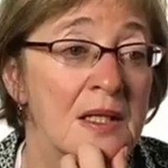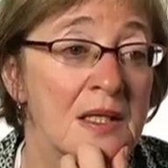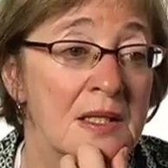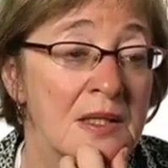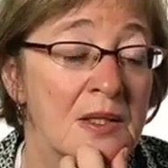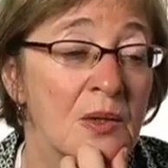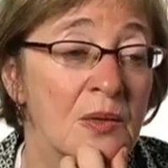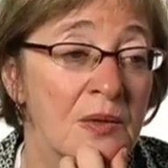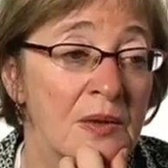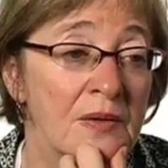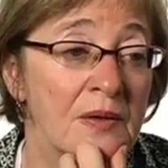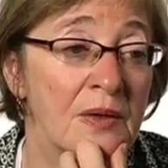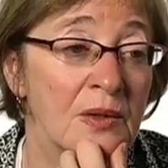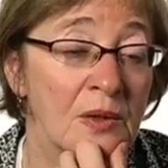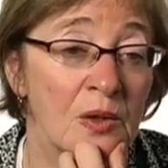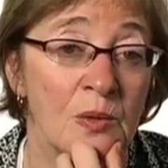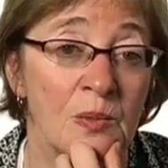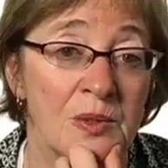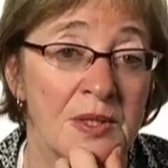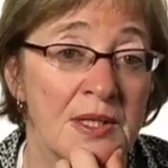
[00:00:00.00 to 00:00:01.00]
so that the
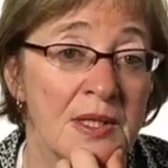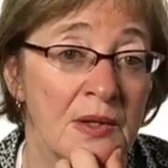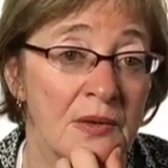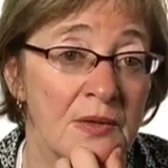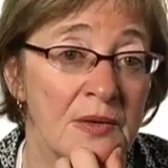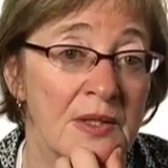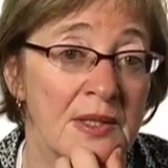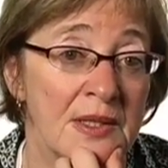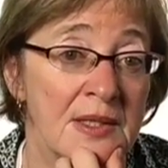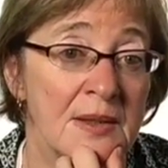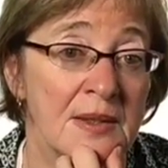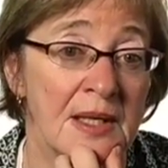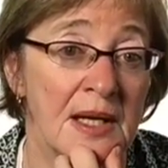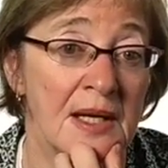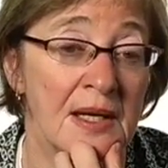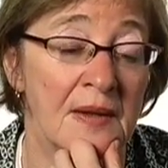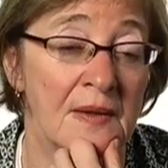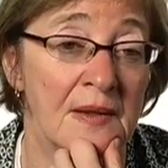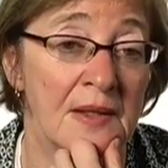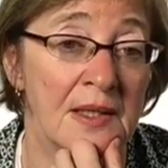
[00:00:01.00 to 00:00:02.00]
global south isn't
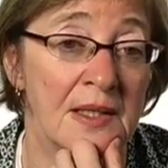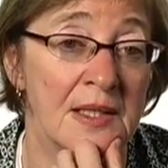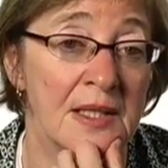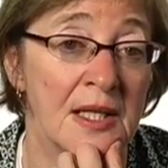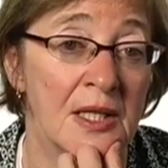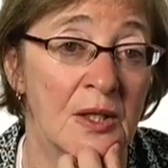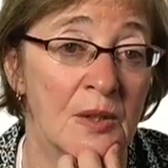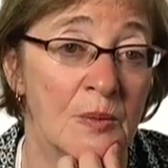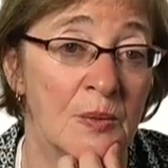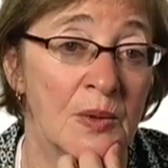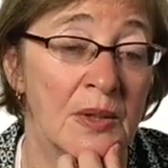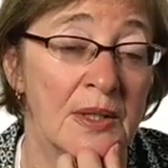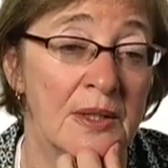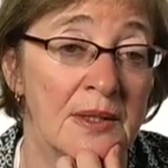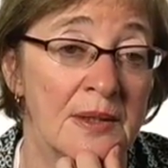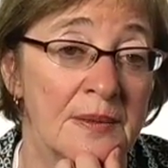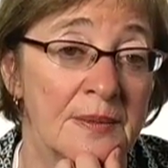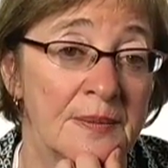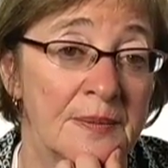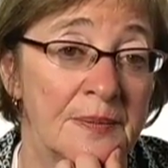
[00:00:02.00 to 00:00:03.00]
taking the entire
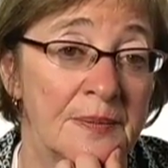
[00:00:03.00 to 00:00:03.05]
brunt.